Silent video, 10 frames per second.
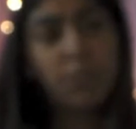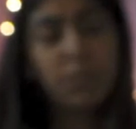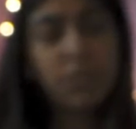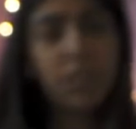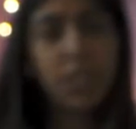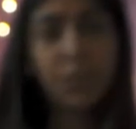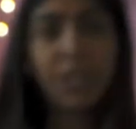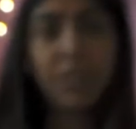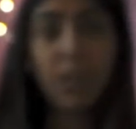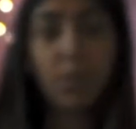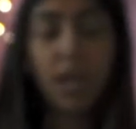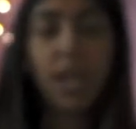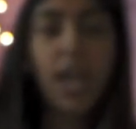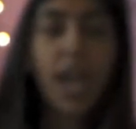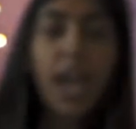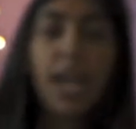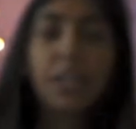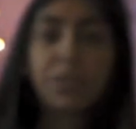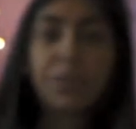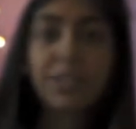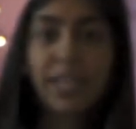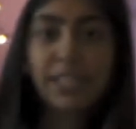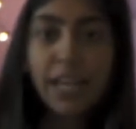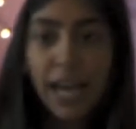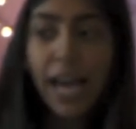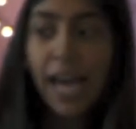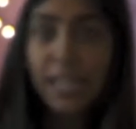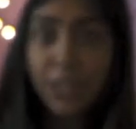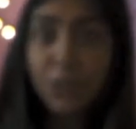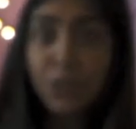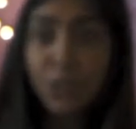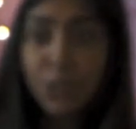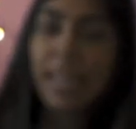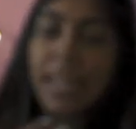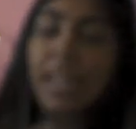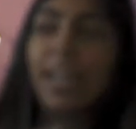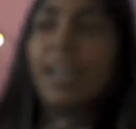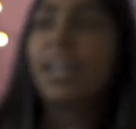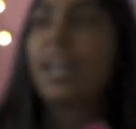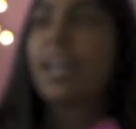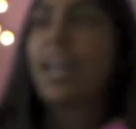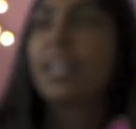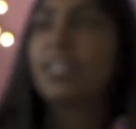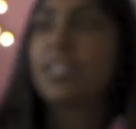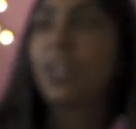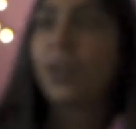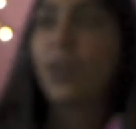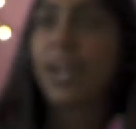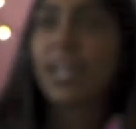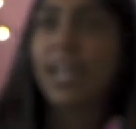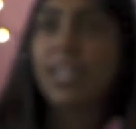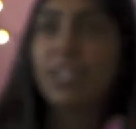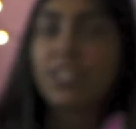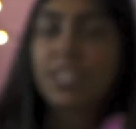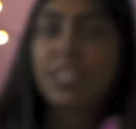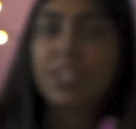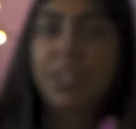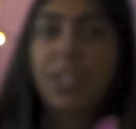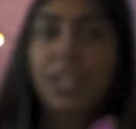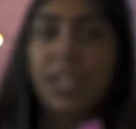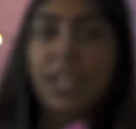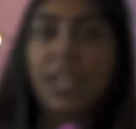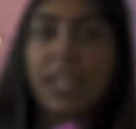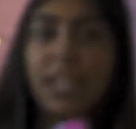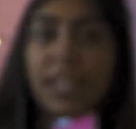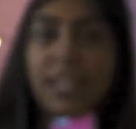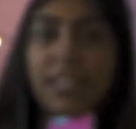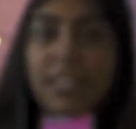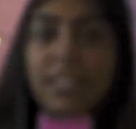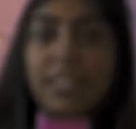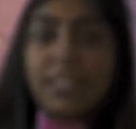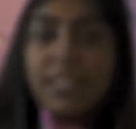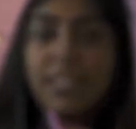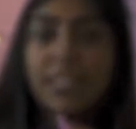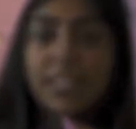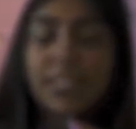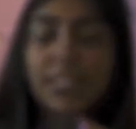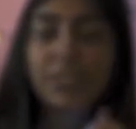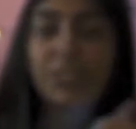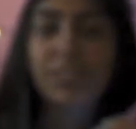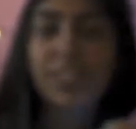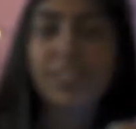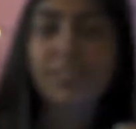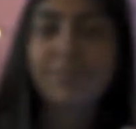just gonna do whatever I want. And so I was like, ah, YouTube! And so I kind of just like started it and just like